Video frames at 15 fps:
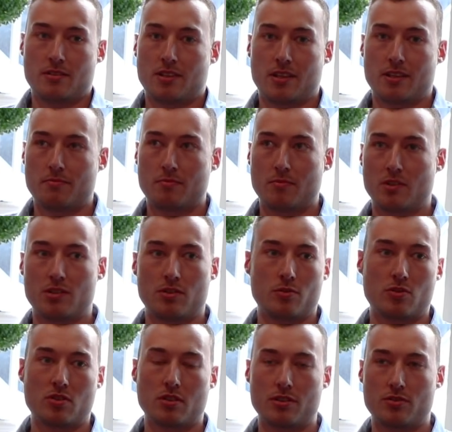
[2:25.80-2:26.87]
like
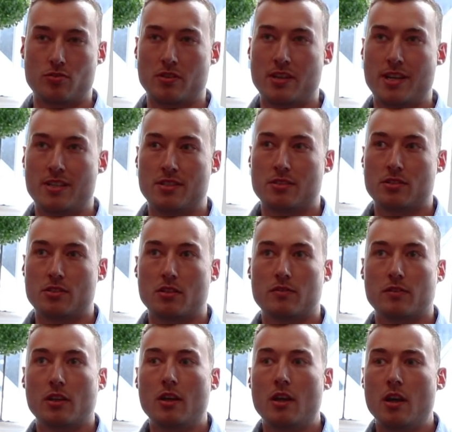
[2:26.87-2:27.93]
do trades and stuff.
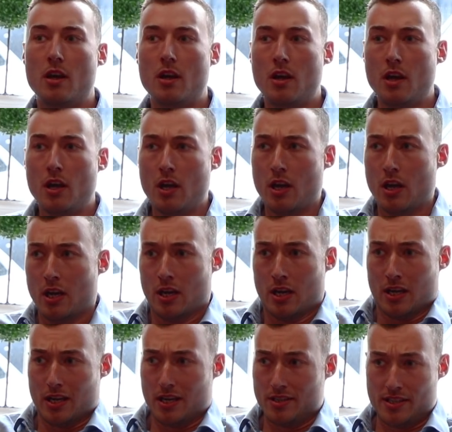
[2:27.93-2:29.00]

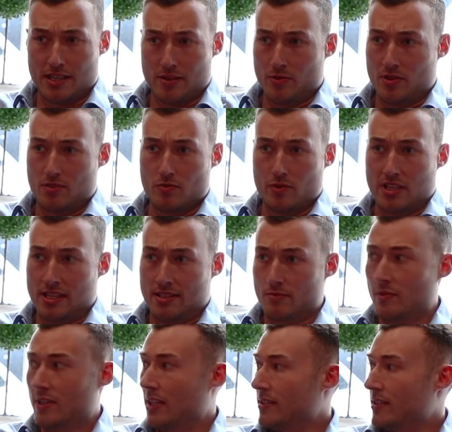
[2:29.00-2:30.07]
And yeah, we
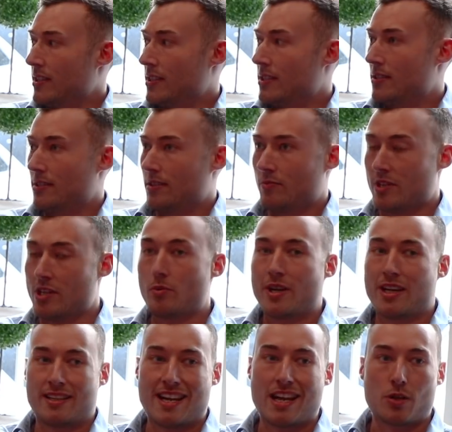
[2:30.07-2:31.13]
knew we
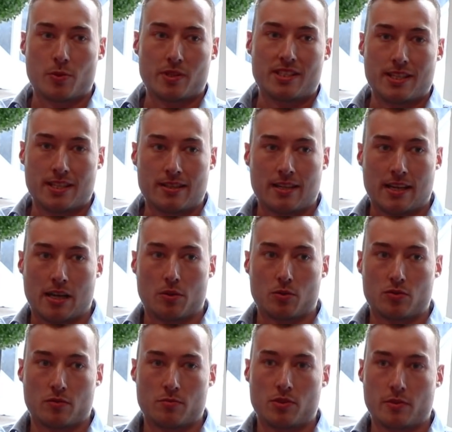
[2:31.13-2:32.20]
had equity in the
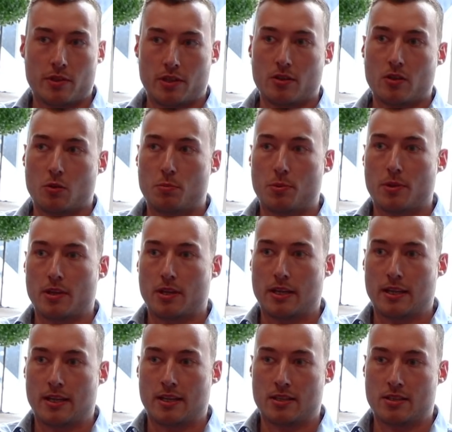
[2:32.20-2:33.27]
house from doing it up,
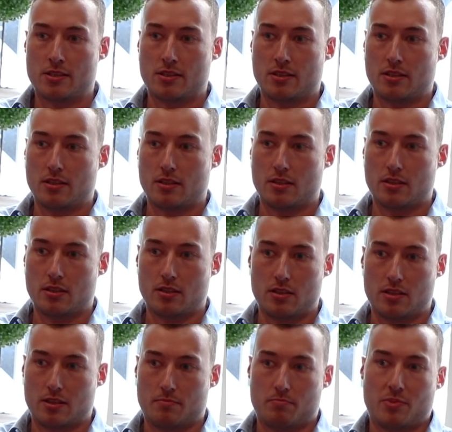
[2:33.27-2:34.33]

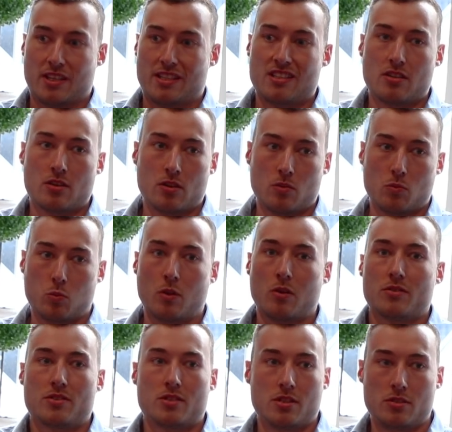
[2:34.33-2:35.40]
but I didn't know
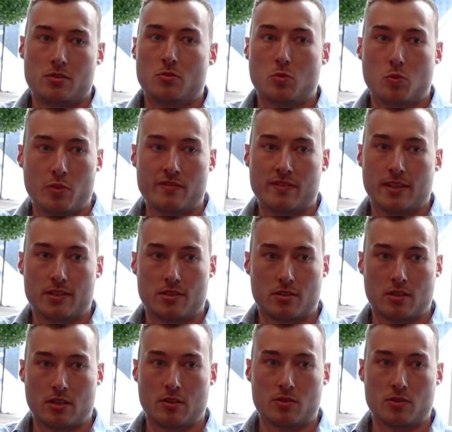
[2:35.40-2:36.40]
what to do with it. So